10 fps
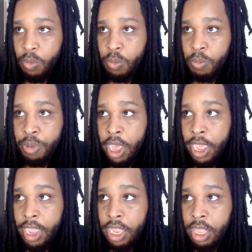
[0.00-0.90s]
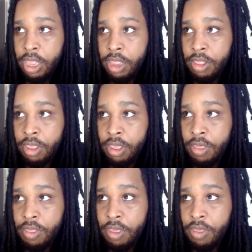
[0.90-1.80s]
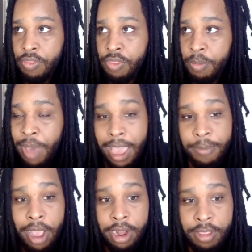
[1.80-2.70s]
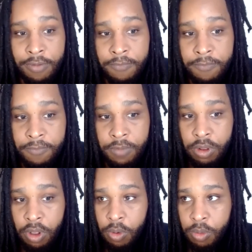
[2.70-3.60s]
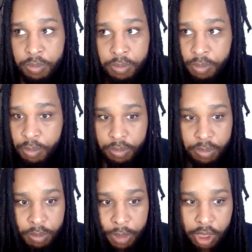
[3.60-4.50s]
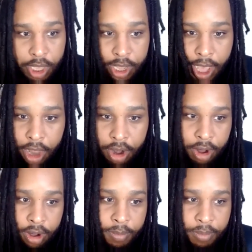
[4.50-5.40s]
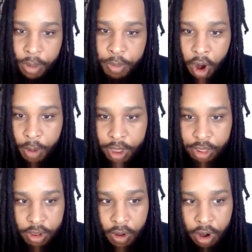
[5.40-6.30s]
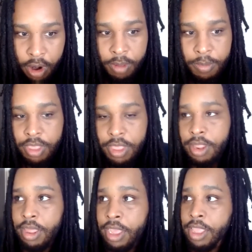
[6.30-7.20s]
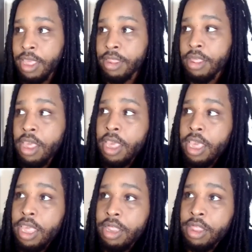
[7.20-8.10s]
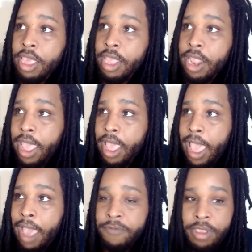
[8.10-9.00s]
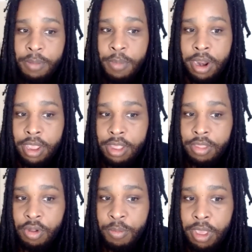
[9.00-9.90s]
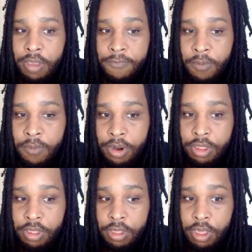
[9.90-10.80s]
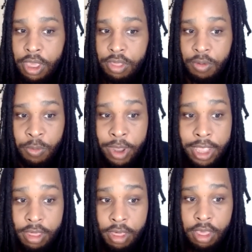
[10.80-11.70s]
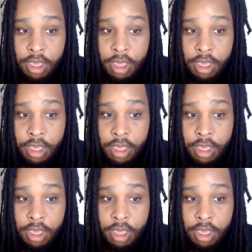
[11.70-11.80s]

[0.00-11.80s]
But the, the, the byproduct of, you know, million dollar apartments in Harlem and things like this is that African Americans are being forced into rent